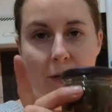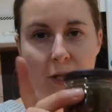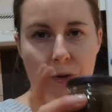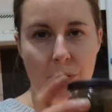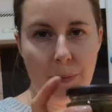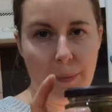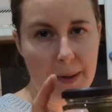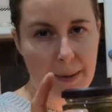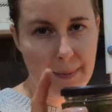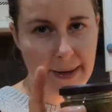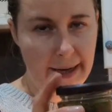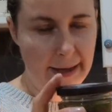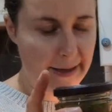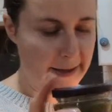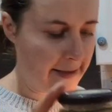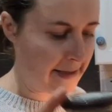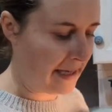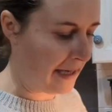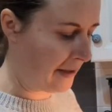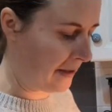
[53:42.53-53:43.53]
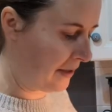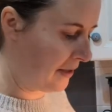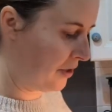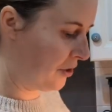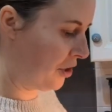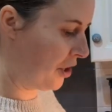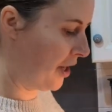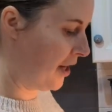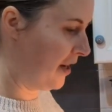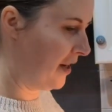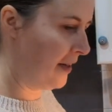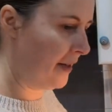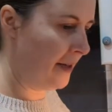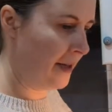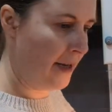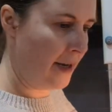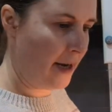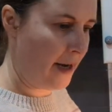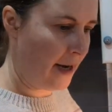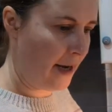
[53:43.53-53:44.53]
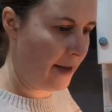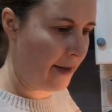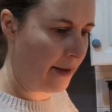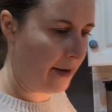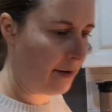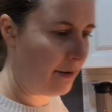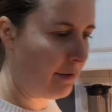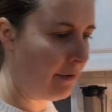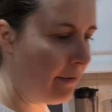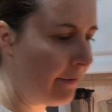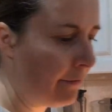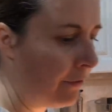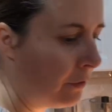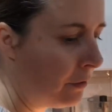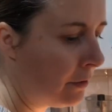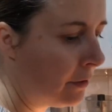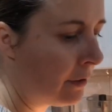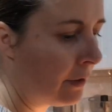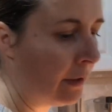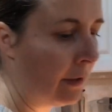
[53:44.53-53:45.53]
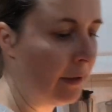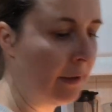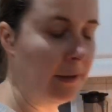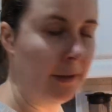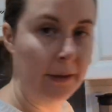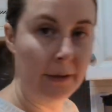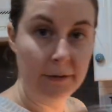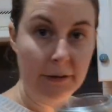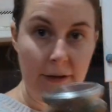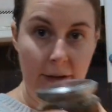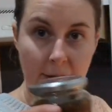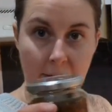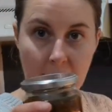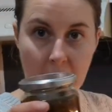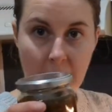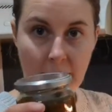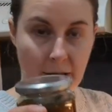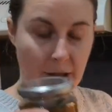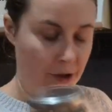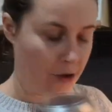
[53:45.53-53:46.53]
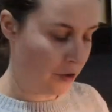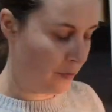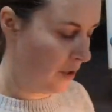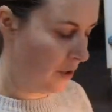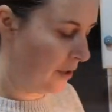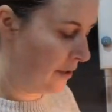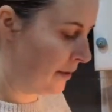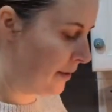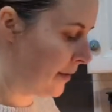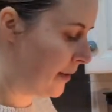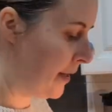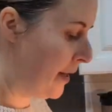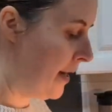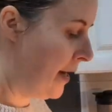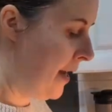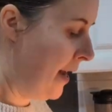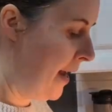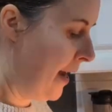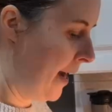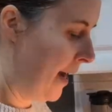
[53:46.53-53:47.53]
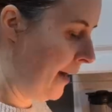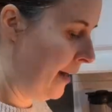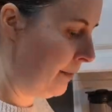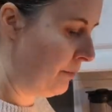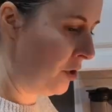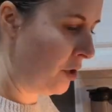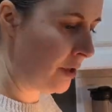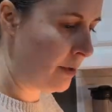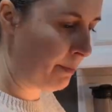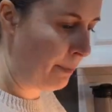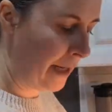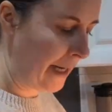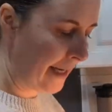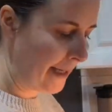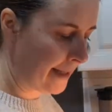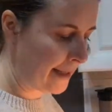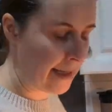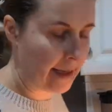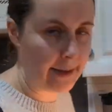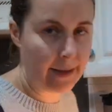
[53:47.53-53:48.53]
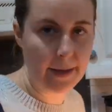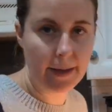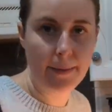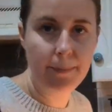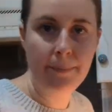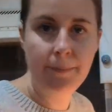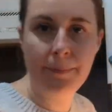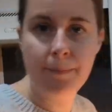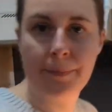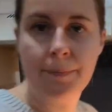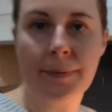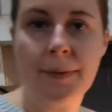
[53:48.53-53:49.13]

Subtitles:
which will be my tester jar, and then 4 larger ones. And I'm just placing them